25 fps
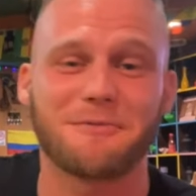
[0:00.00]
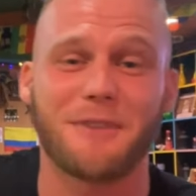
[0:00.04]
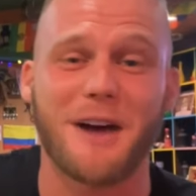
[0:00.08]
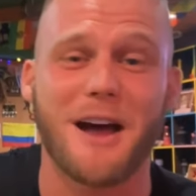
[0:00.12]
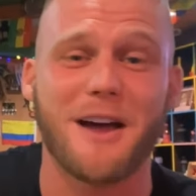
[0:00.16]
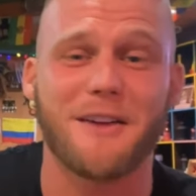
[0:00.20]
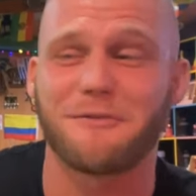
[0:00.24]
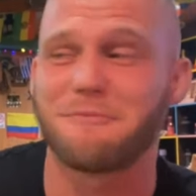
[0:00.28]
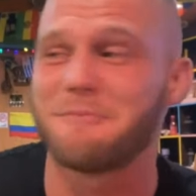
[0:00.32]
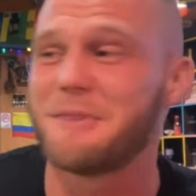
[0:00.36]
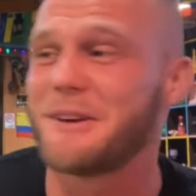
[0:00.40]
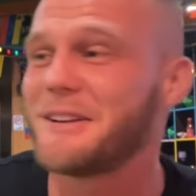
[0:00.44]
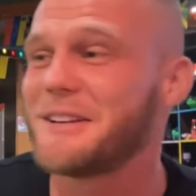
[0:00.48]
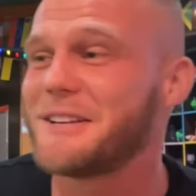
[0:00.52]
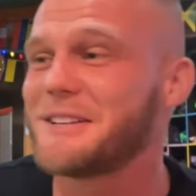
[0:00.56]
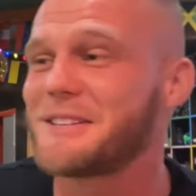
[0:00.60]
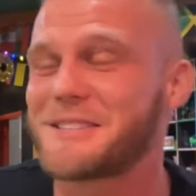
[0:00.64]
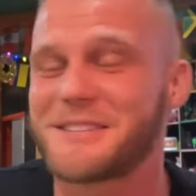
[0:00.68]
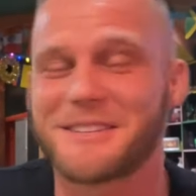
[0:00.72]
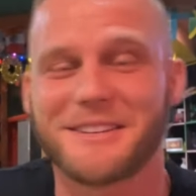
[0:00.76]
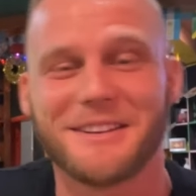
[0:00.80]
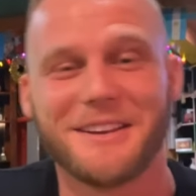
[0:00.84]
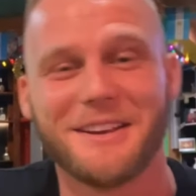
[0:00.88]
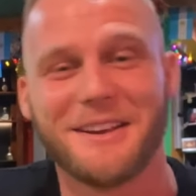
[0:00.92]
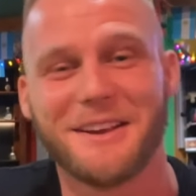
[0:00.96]
5
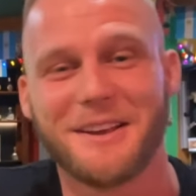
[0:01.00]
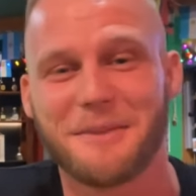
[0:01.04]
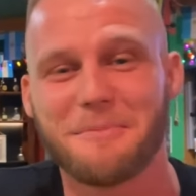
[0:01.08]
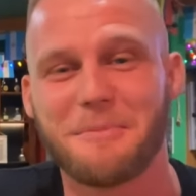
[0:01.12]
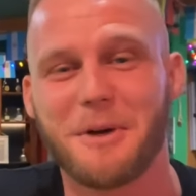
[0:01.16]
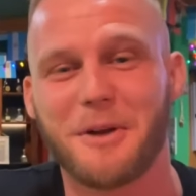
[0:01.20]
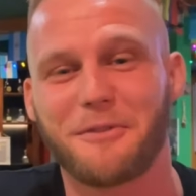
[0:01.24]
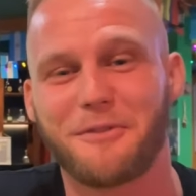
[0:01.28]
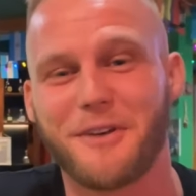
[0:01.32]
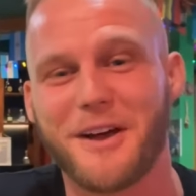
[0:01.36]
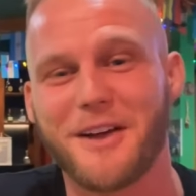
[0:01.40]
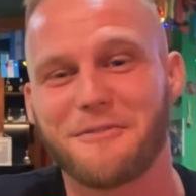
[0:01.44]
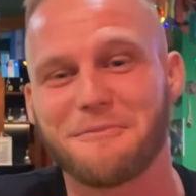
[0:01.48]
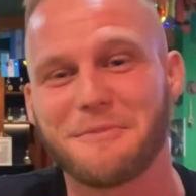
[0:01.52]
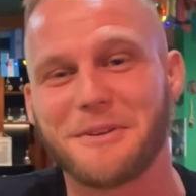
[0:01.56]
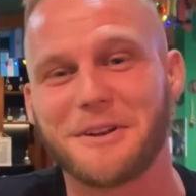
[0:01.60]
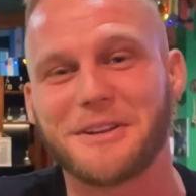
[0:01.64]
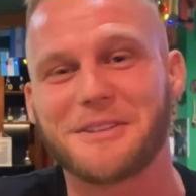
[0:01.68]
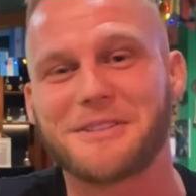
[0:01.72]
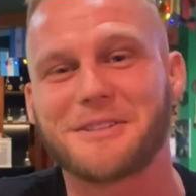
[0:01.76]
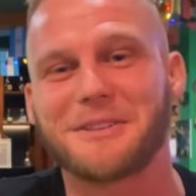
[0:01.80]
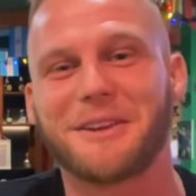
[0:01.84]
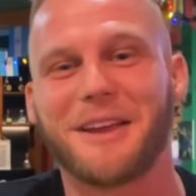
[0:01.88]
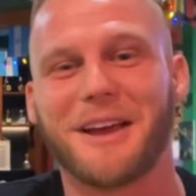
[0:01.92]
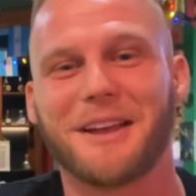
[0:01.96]
minutes, about 5
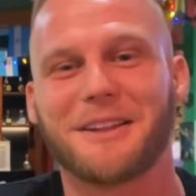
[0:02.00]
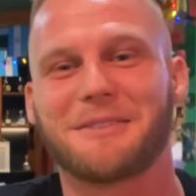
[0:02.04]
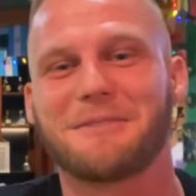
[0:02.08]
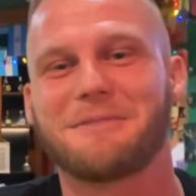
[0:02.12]
minutes to get